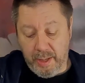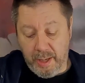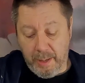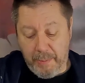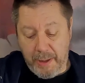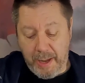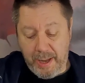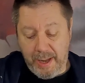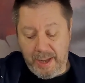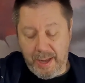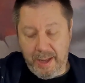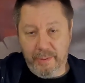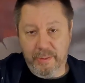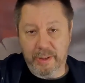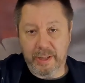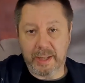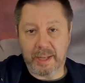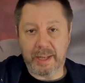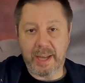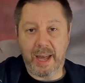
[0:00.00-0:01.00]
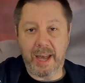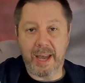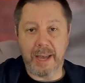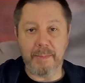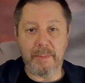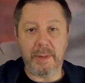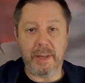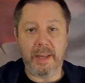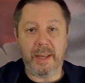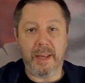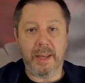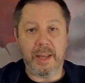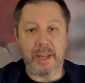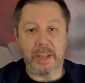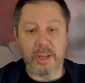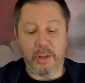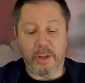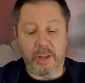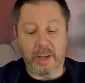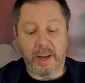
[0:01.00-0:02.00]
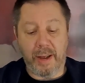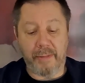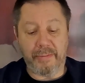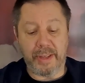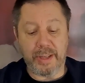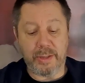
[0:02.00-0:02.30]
about how in a game you can have